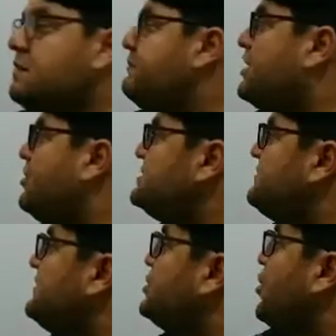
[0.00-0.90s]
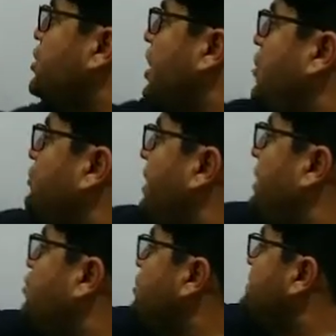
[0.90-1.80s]
Because we don't know that
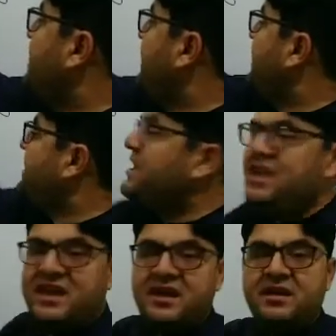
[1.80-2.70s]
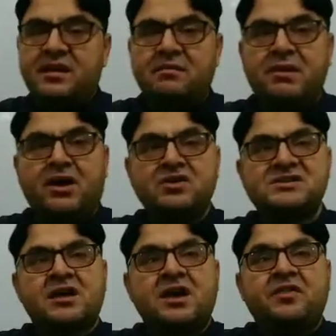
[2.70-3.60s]
who is that he. Because
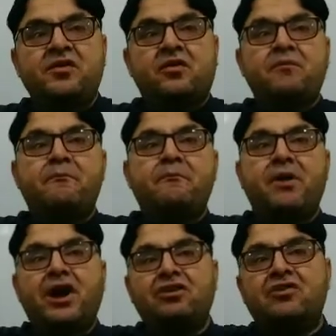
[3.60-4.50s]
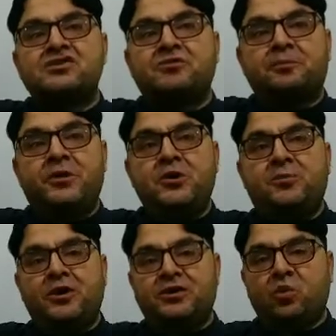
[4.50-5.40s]
there are billions of
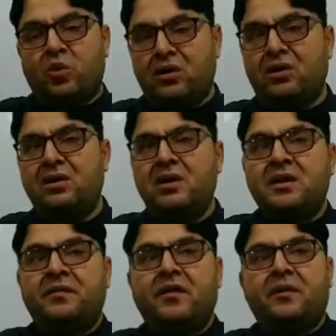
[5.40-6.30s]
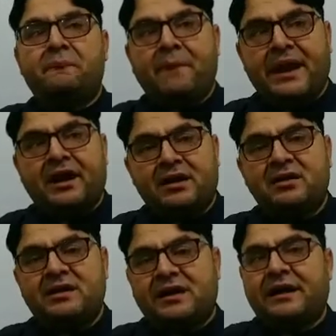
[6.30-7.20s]
people in the world. They are male,
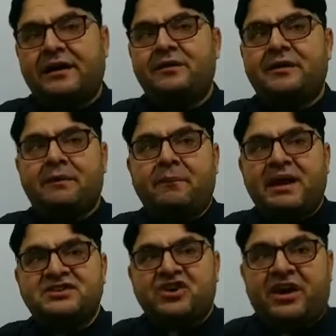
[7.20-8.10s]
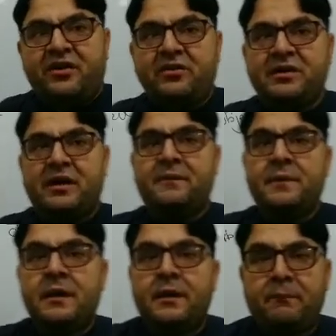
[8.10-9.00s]
clear, they are male gender, they are
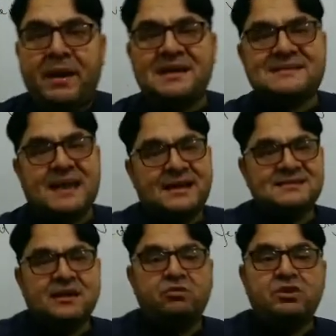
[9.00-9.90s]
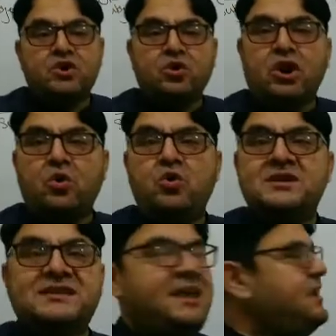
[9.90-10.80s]
male sex, and we don't know who
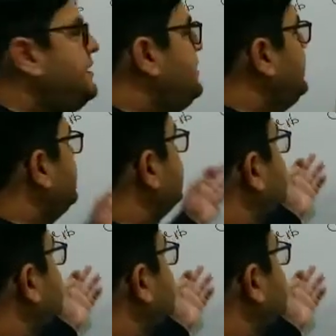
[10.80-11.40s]
is he. The